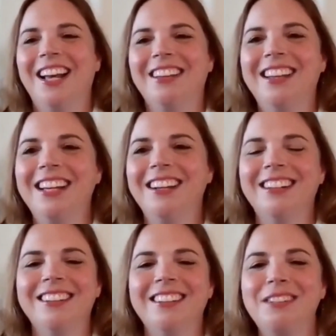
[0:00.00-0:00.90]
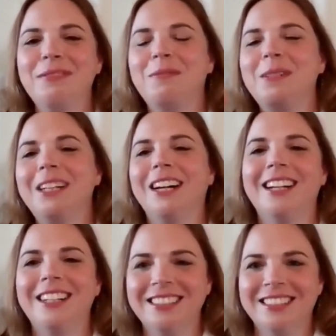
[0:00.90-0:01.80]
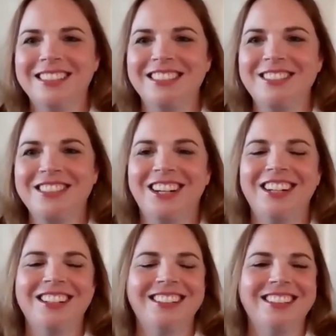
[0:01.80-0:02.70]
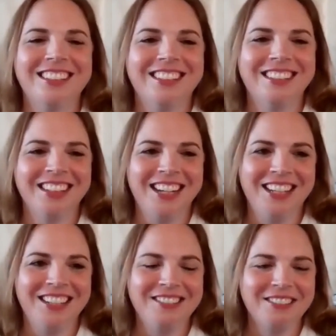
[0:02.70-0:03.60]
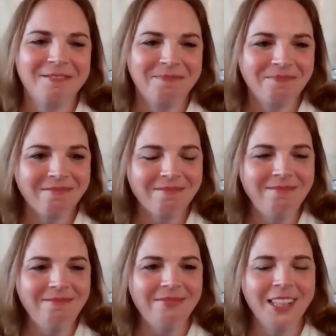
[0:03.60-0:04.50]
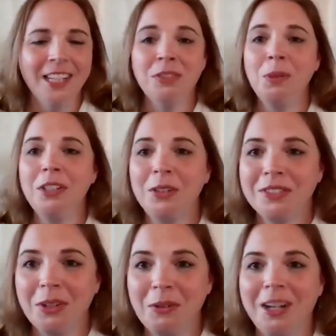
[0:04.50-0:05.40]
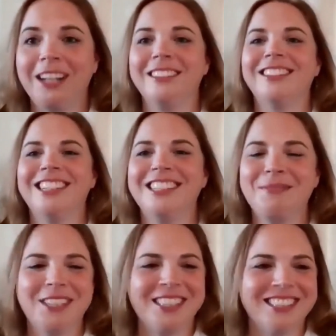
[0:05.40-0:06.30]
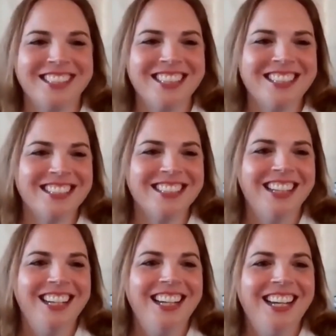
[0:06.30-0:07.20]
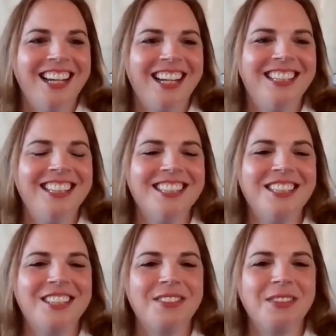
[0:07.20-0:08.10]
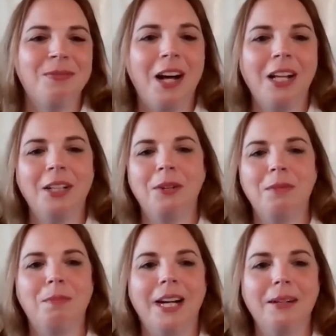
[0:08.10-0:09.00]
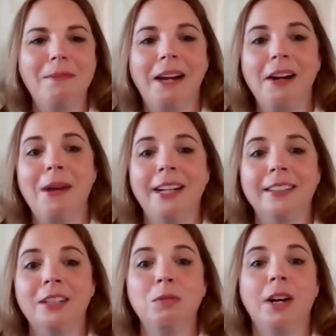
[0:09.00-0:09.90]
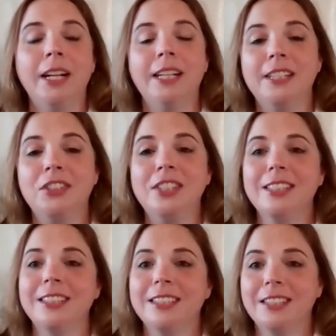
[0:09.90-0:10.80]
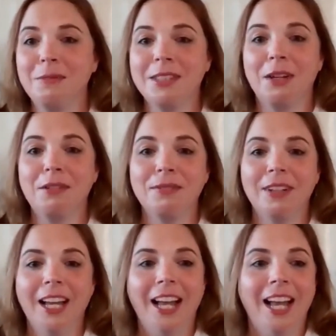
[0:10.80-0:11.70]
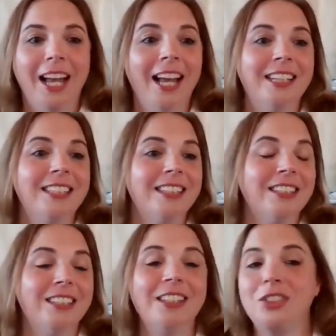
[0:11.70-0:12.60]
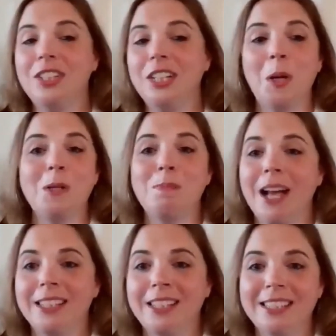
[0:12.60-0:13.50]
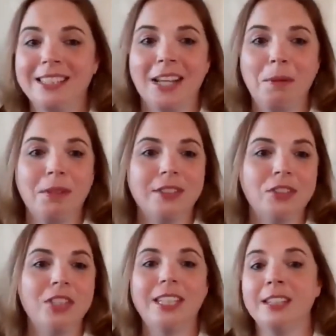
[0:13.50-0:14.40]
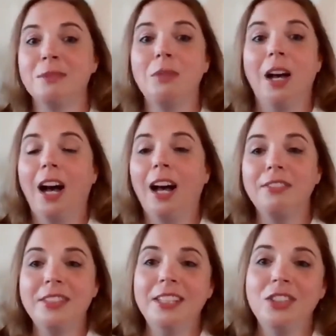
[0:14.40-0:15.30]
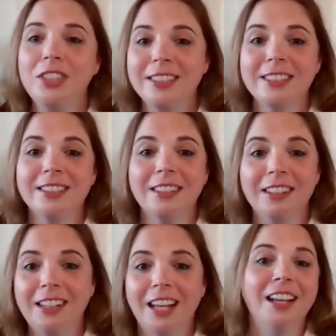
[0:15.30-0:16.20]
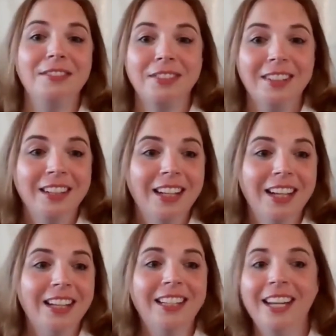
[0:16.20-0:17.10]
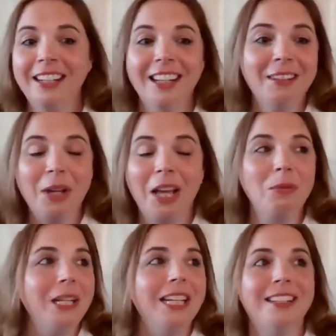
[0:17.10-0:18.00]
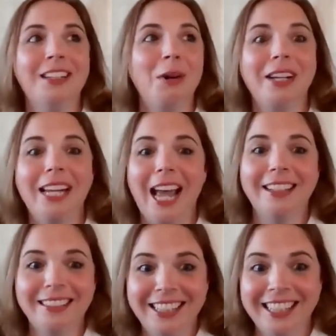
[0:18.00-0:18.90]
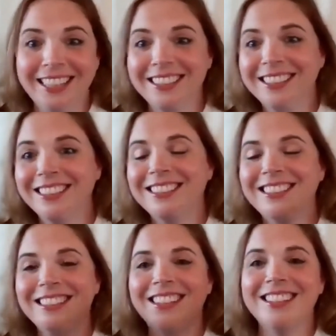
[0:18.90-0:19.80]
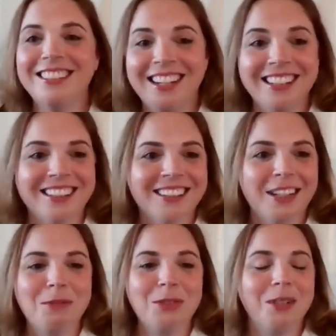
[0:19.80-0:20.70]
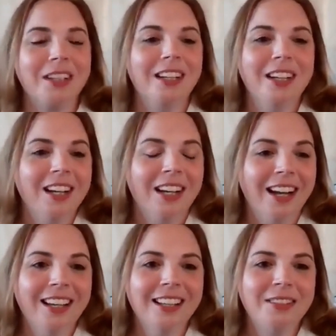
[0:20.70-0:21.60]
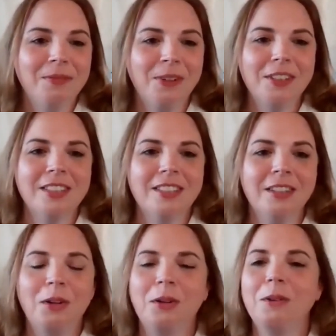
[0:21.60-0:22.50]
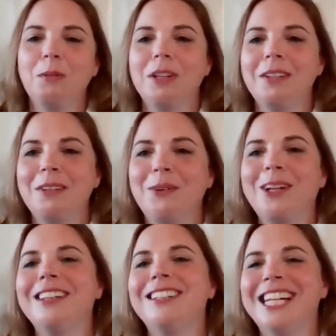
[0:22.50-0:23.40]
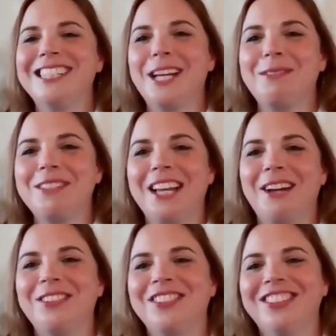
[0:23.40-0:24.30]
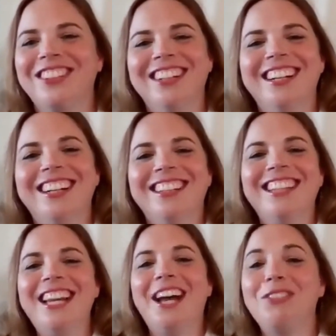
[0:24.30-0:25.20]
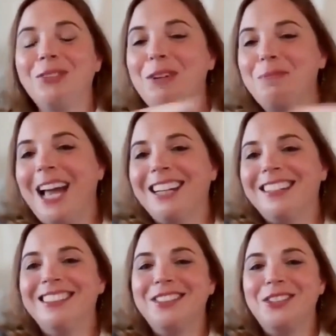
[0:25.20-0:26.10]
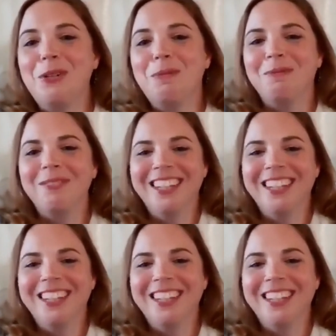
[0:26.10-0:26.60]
They live beyond the so-called grave, as we know so well as spiritualists. And this is followed by Mary Magdalene running into Jesus himself. And then she goes back to the disciples. She tells them, "I've seen Jesus alive again, and we need to go to Galilee." She's all excited, I'm sure. And first, though, what do the disciples have to do? They have to run back to the tomb.